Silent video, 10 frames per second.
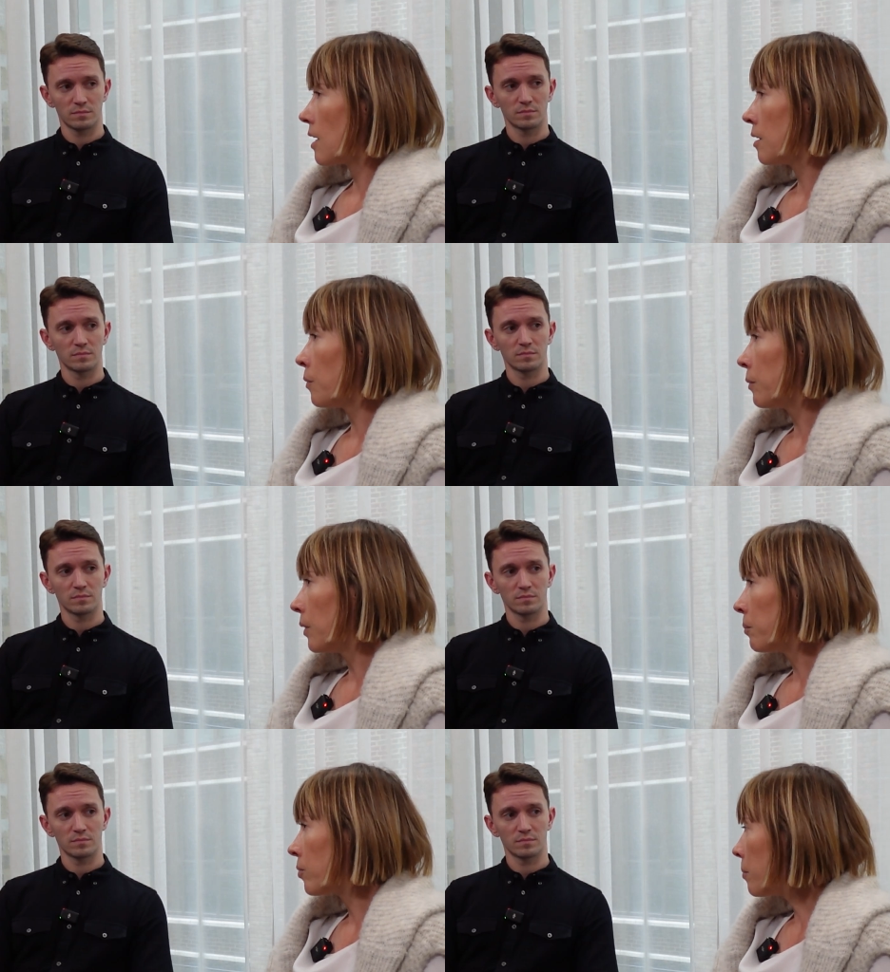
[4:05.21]
Speaker 1: and we
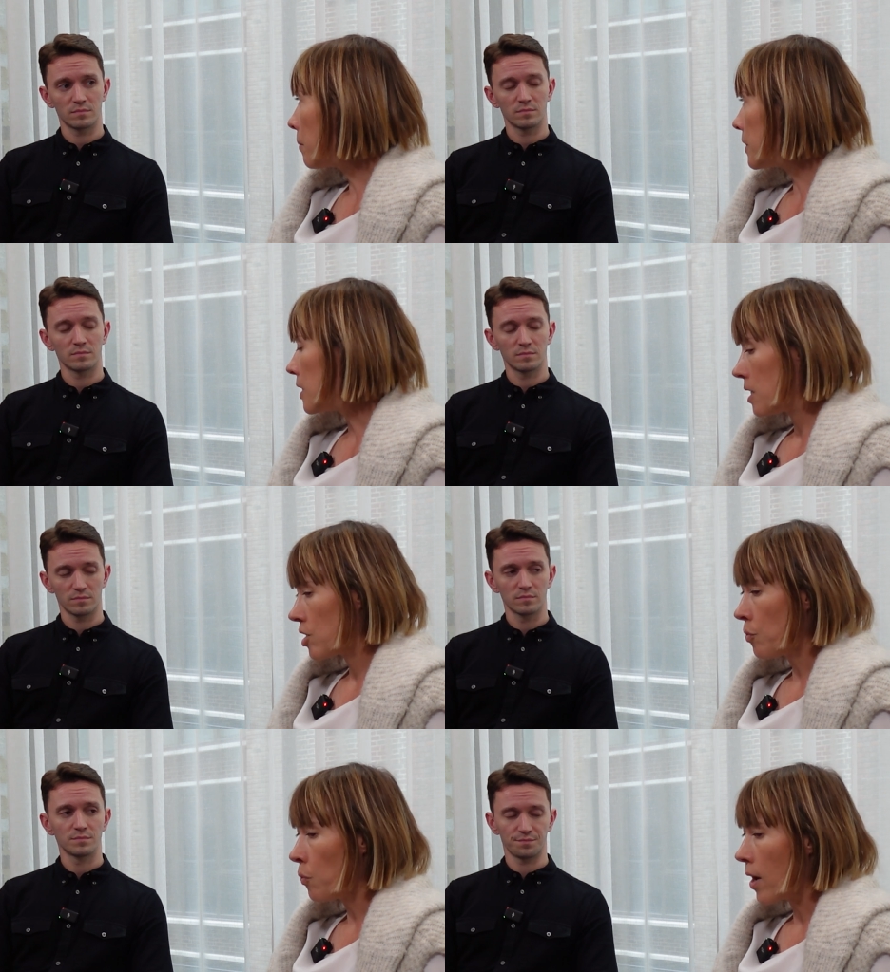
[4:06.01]
will probably need
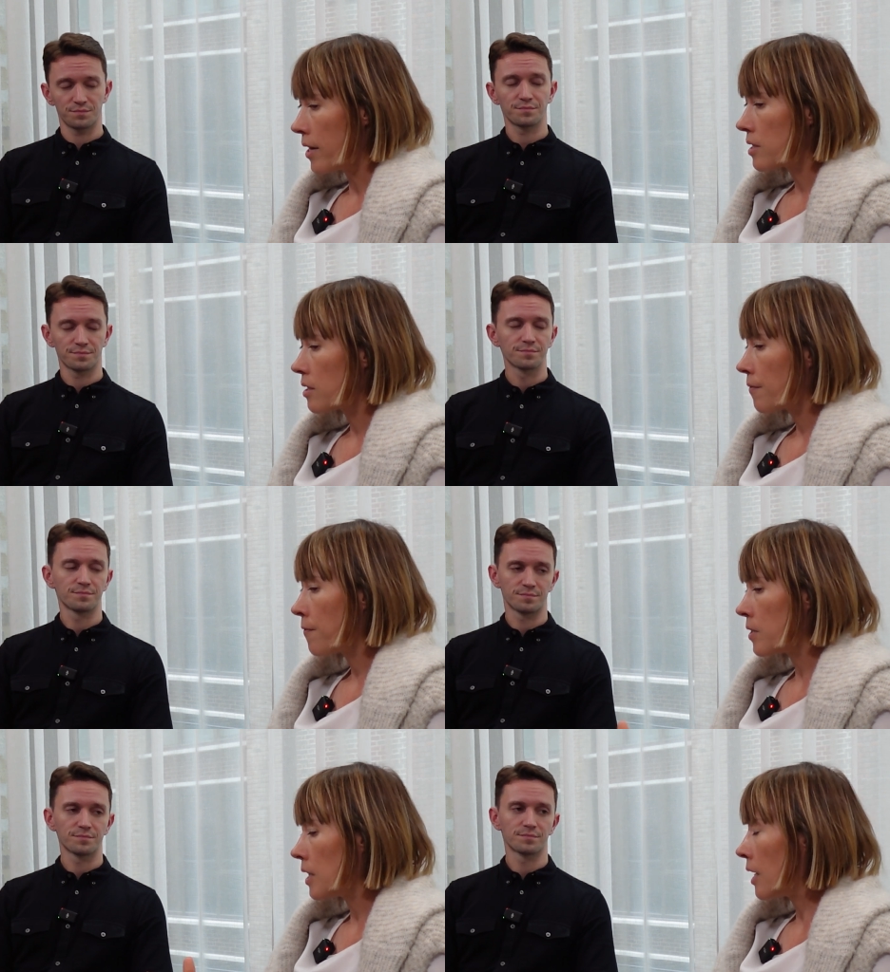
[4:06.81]
to wait
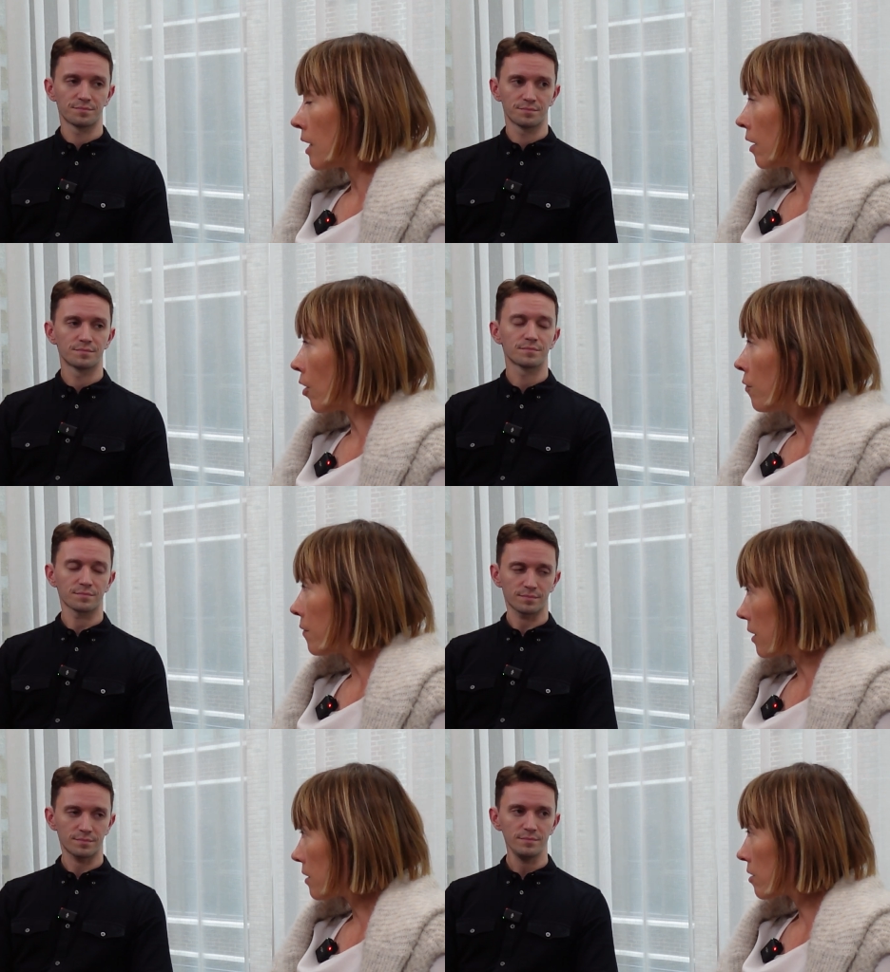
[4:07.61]
for the AI
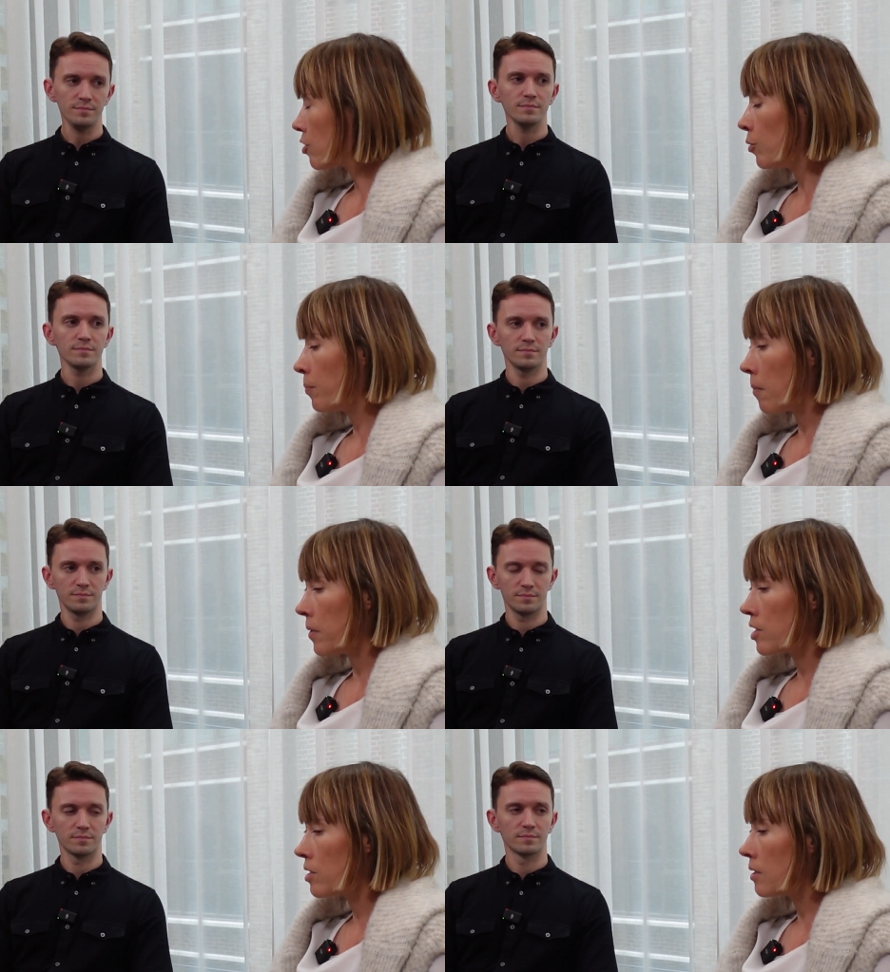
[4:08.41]
office to
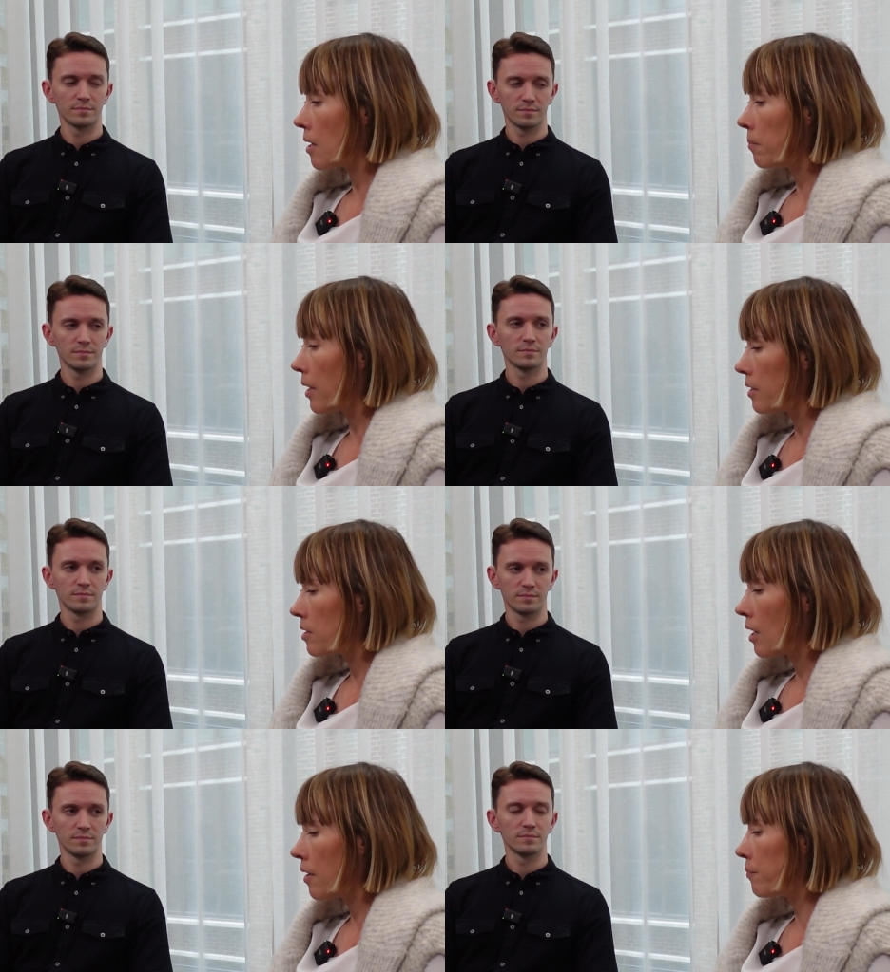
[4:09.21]
publish the template
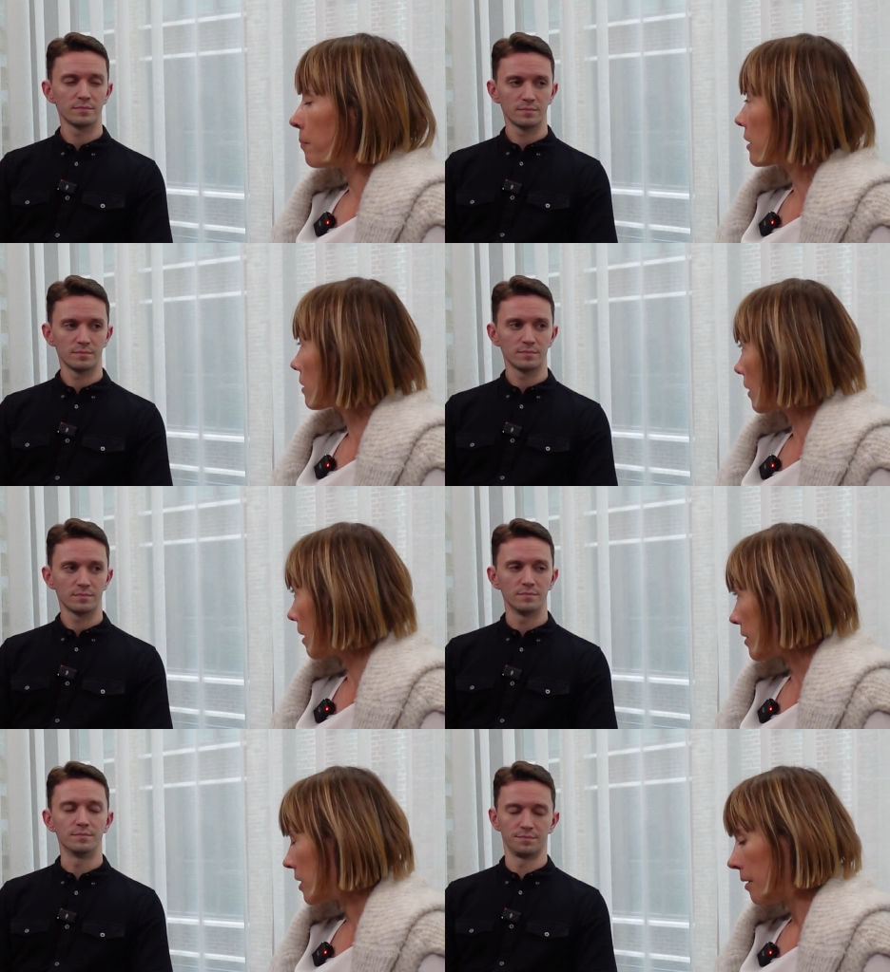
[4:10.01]
to have better
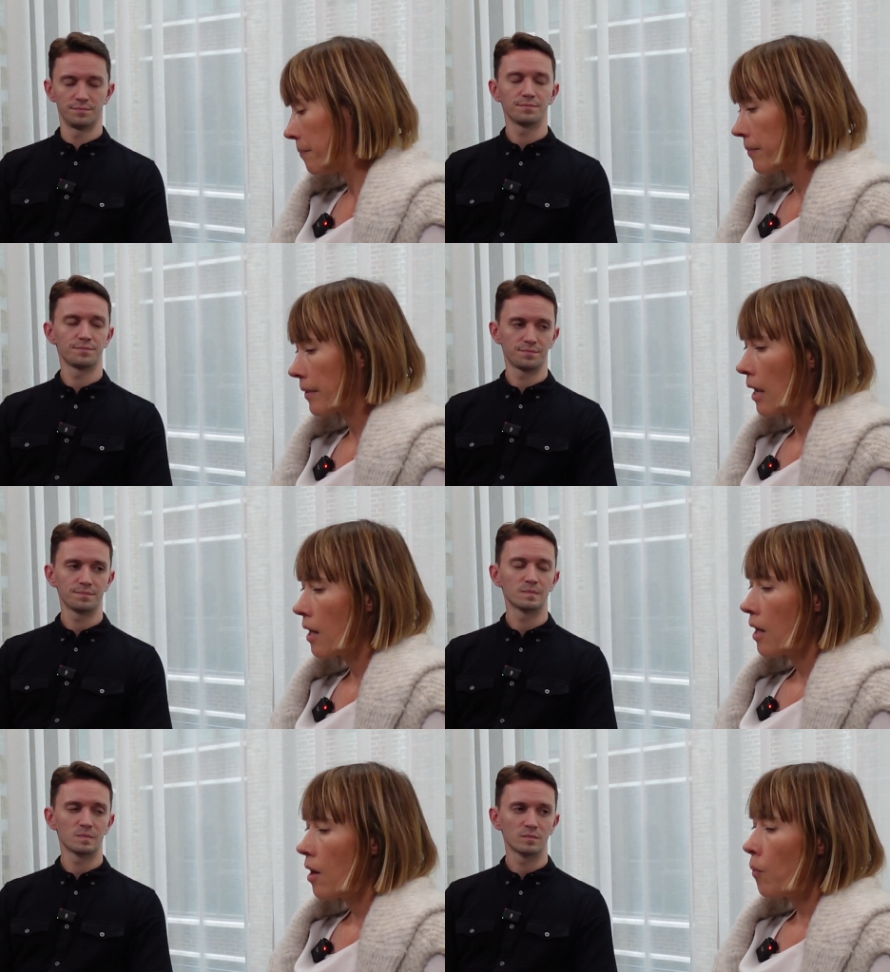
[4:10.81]
clarity.
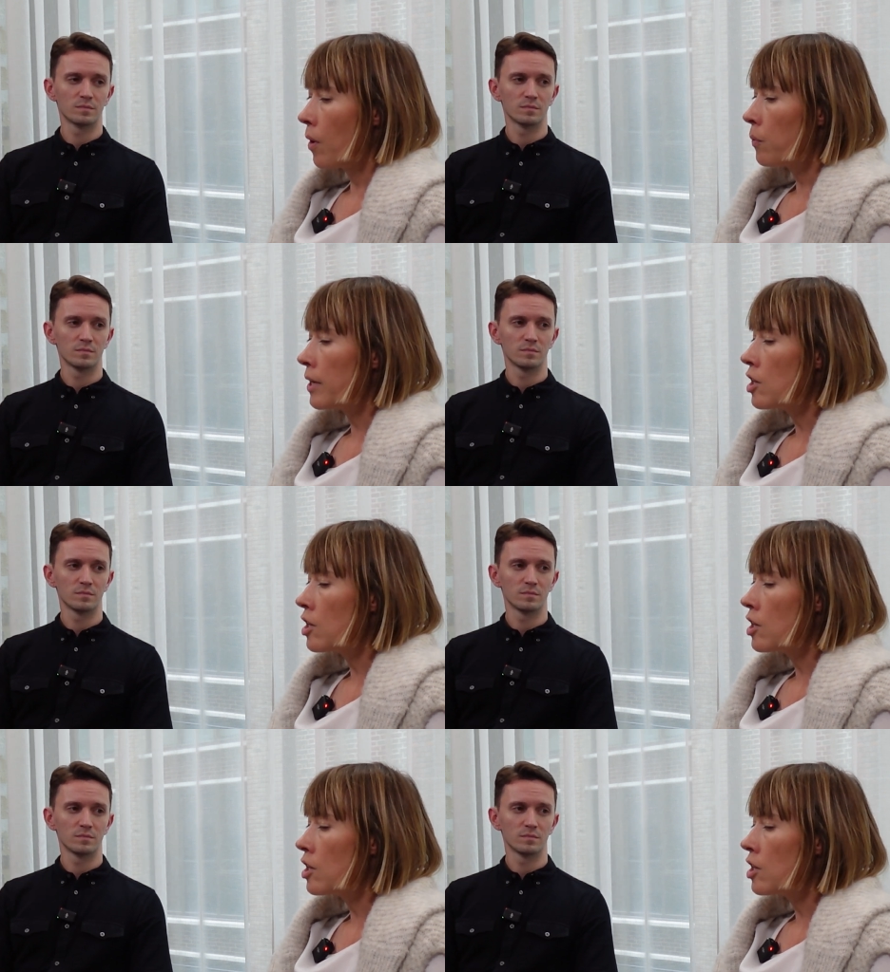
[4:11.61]
What we